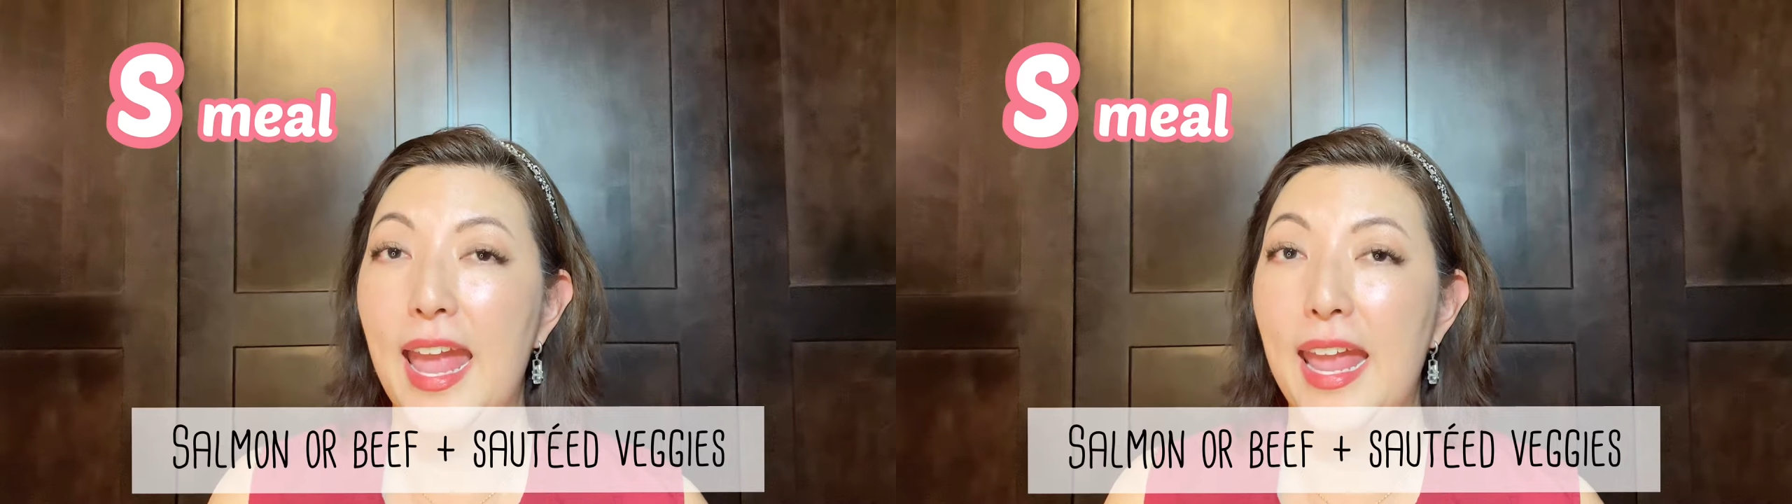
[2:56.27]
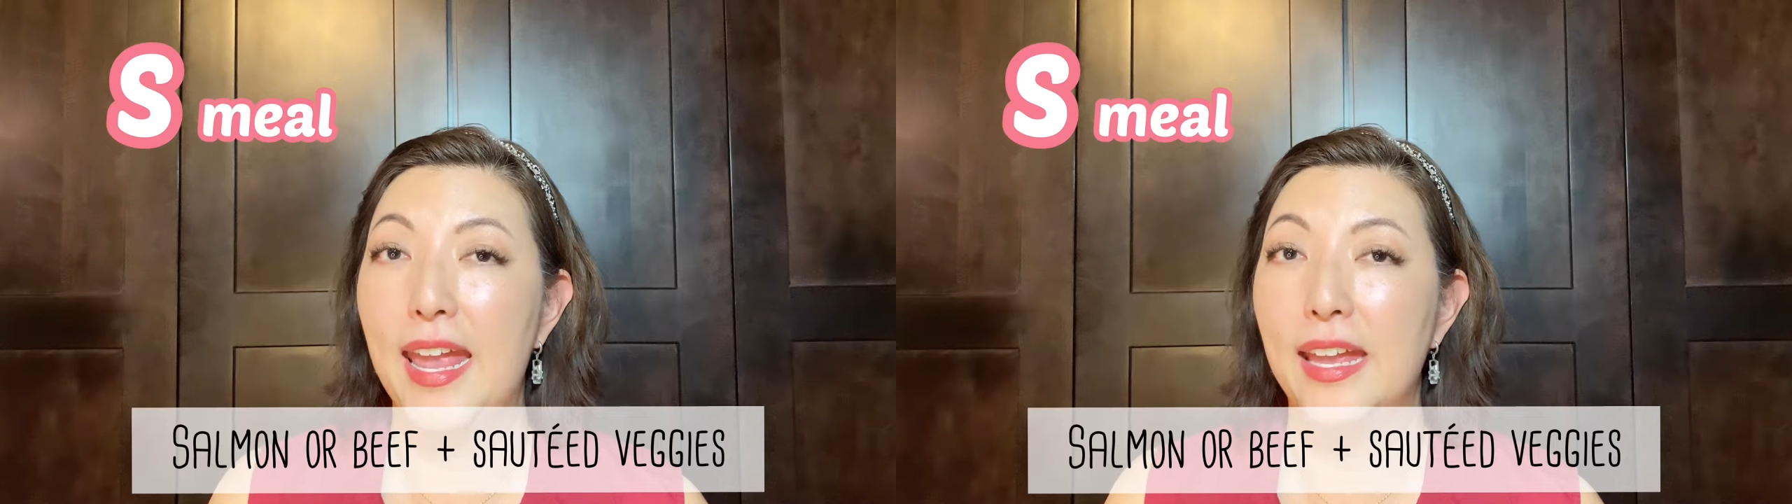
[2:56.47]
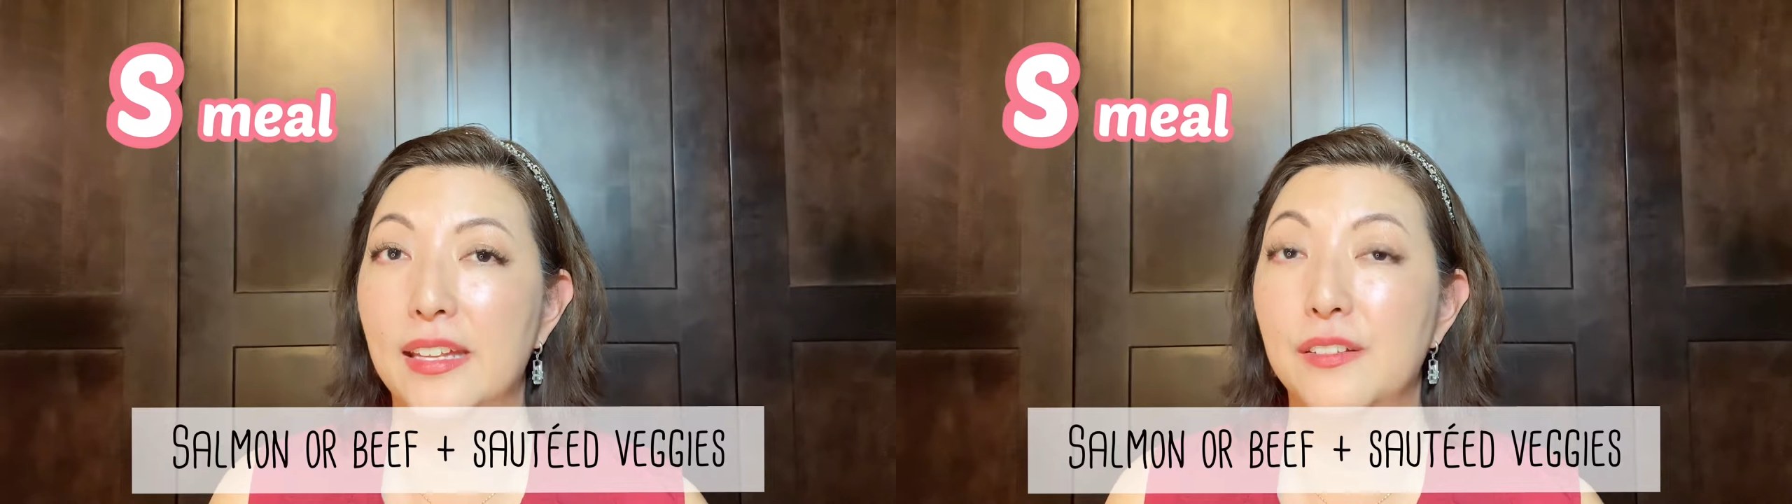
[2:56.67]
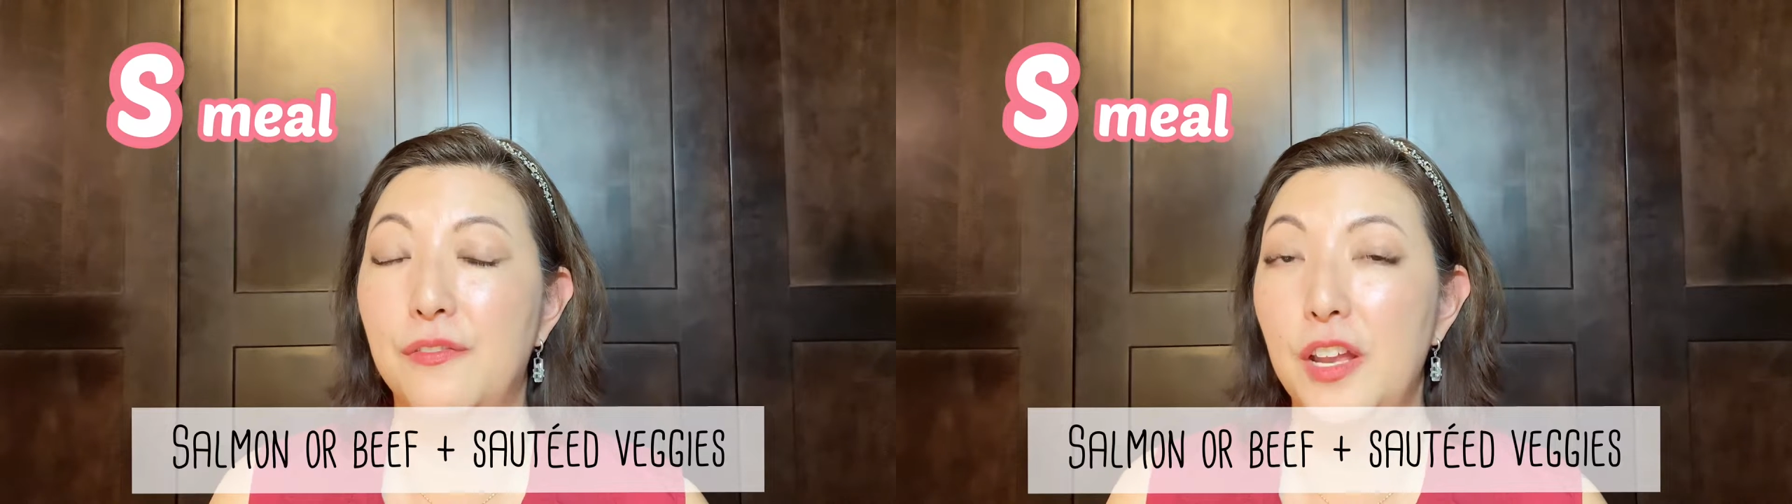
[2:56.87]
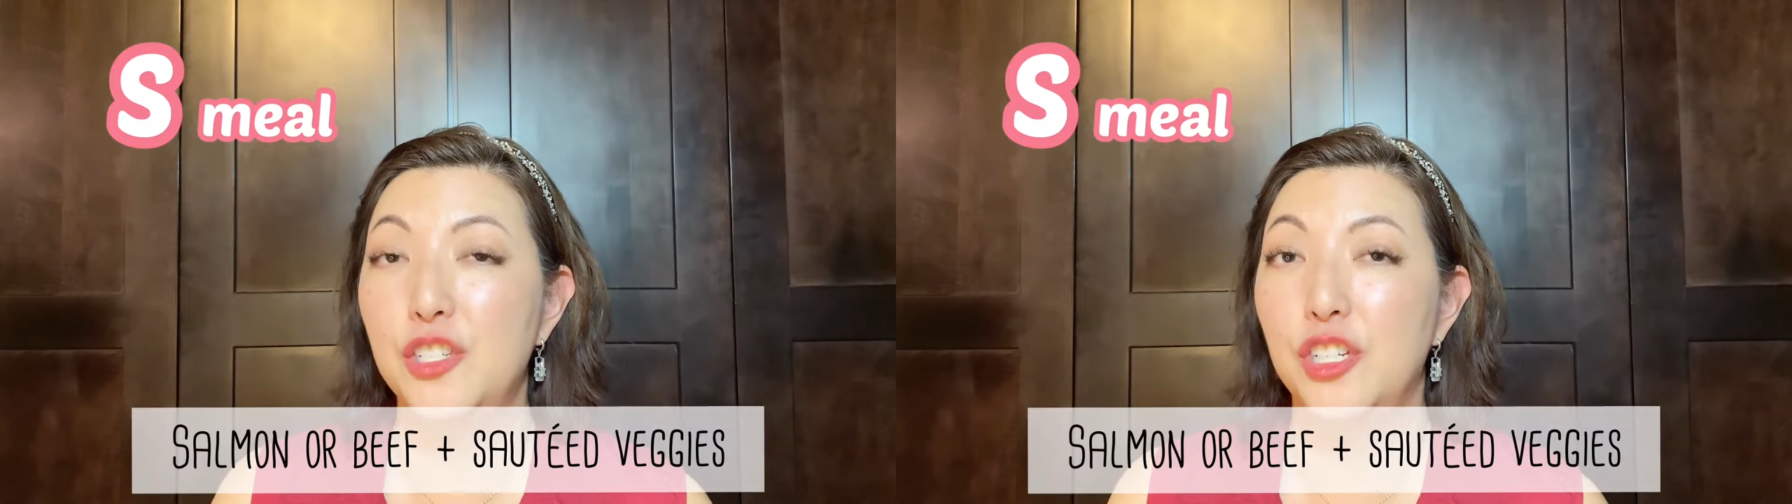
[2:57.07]
and
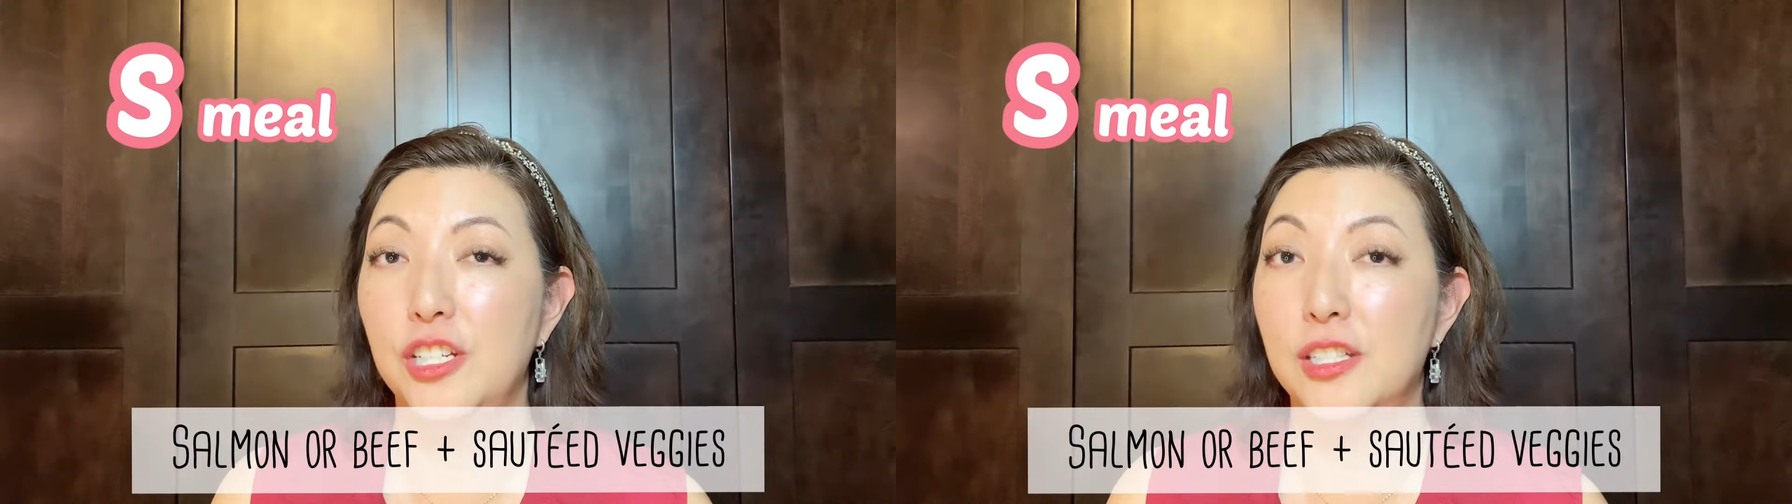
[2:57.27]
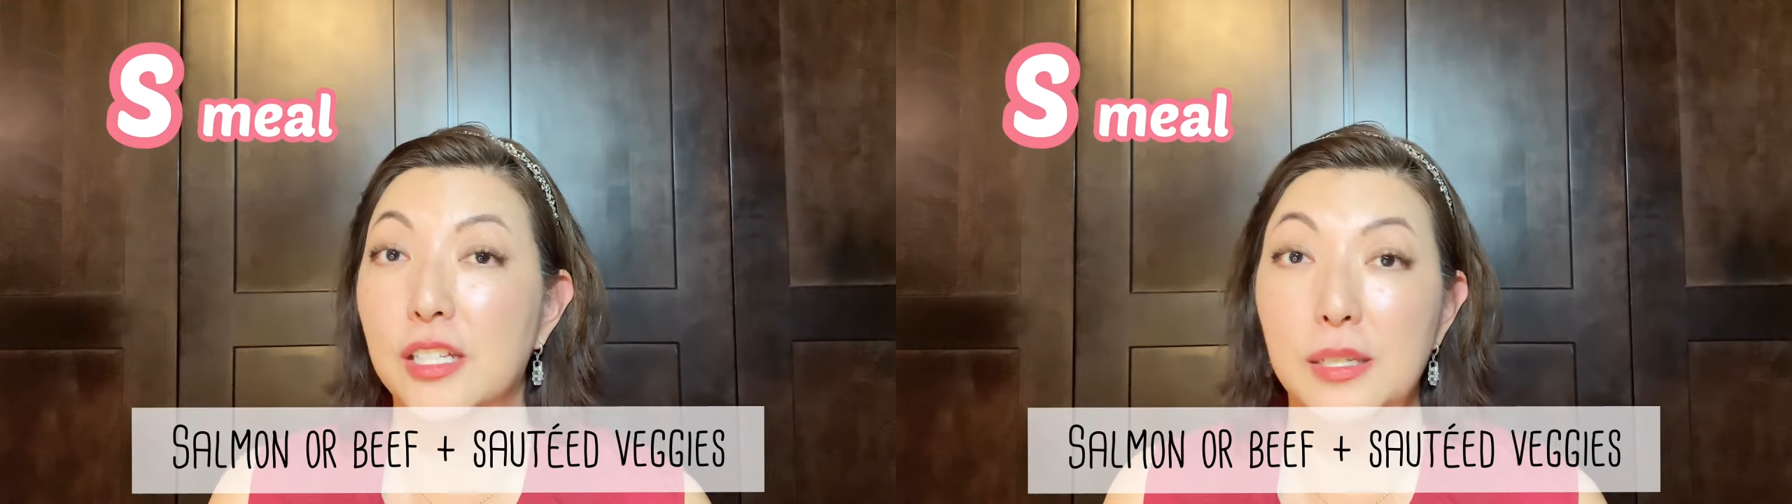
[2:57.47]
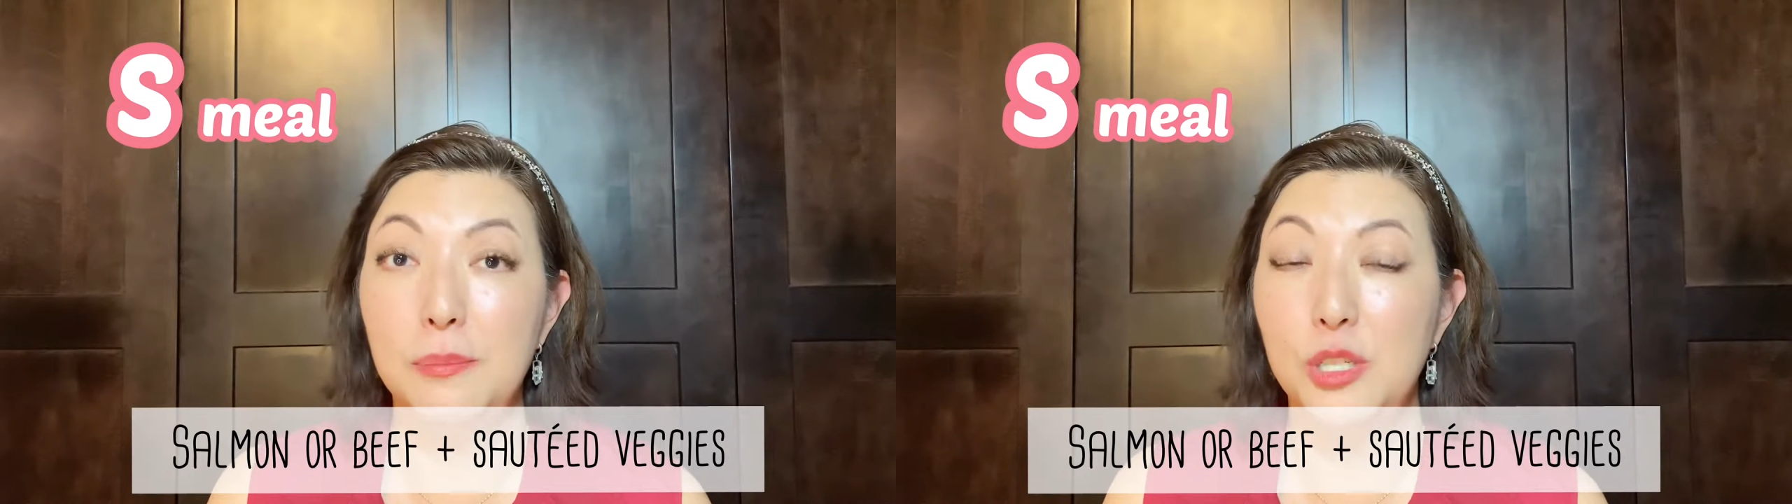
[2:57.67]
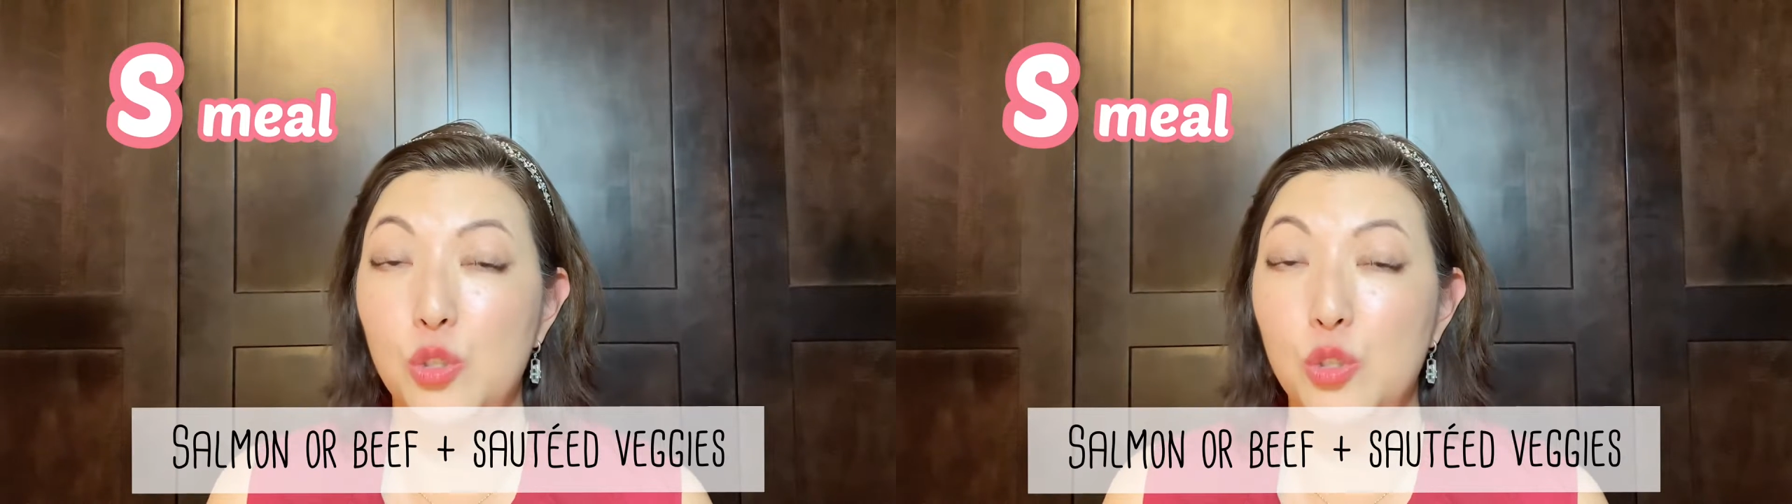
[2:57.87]
veggies can be